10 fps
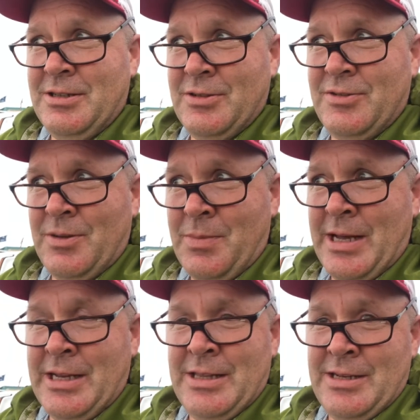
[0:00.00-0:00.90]
to
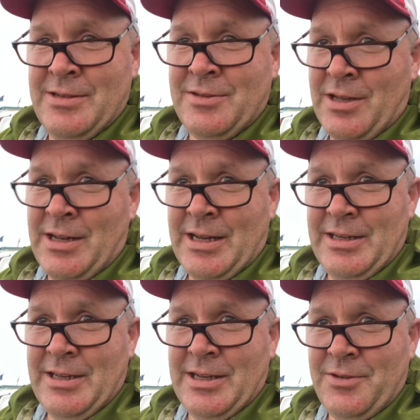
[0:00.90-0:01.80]
somebody that does not
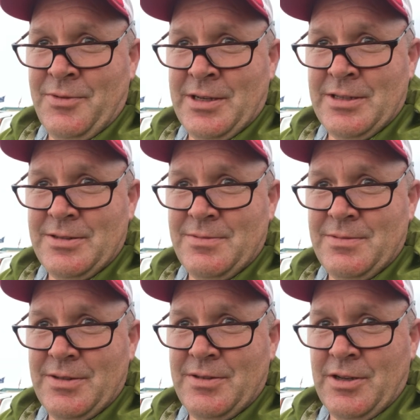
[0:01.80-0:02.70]
like to catch fish.
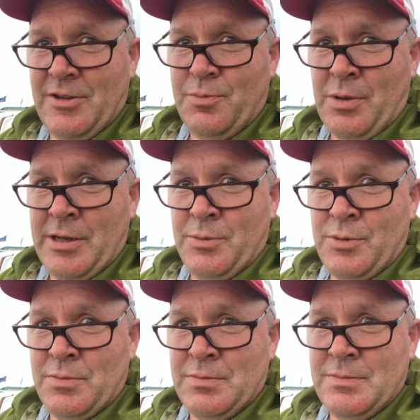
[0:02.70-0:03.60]
It's
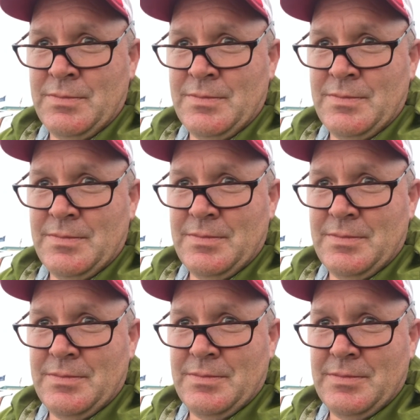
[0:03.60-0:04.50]
unexplainable.
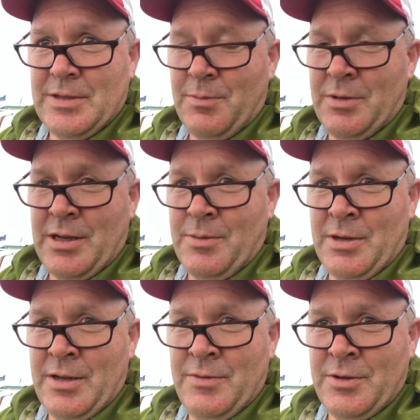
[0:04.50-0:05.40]
I'm not,
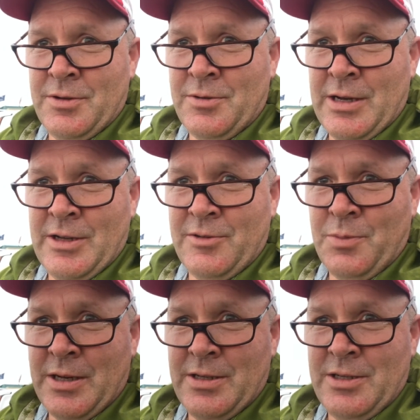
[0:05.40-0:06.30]
I'm not even going to try to
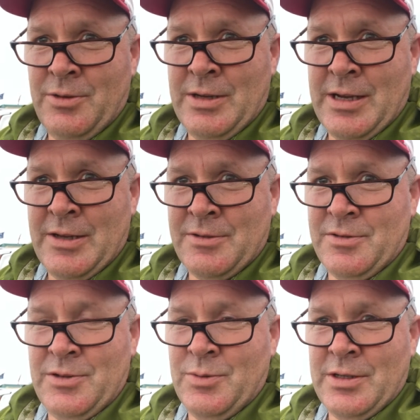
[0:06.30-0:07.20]
explain it to you guys
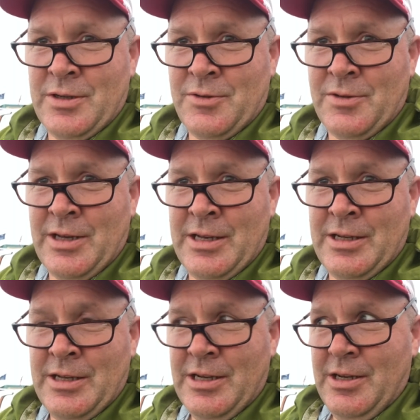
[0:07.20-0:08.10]
because you wouldn't
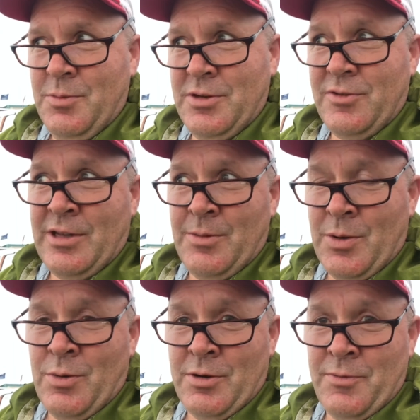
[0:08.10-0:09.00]
understand it. But just
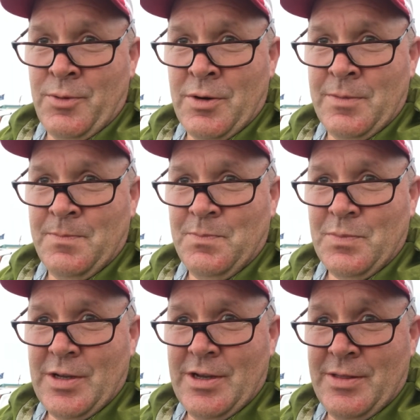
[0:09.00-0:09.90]
take my word for it.
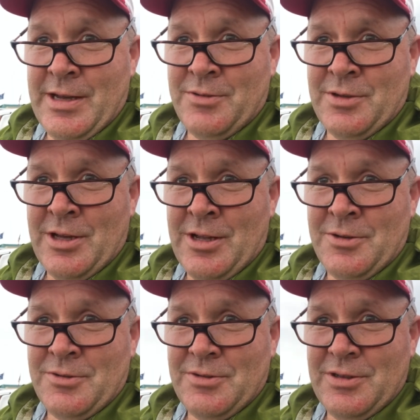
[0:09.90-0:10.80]

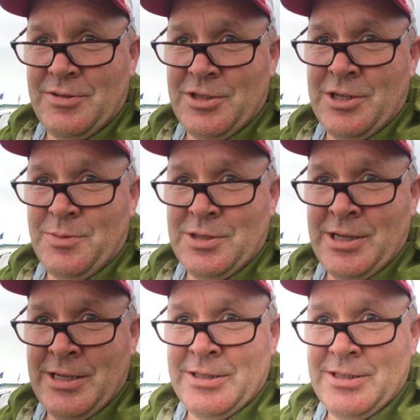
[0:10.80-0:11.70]
$1,000 is chump
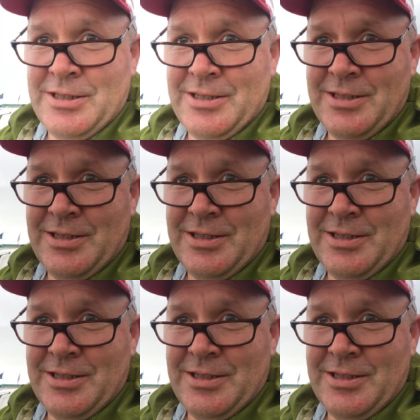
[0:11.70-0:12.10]
change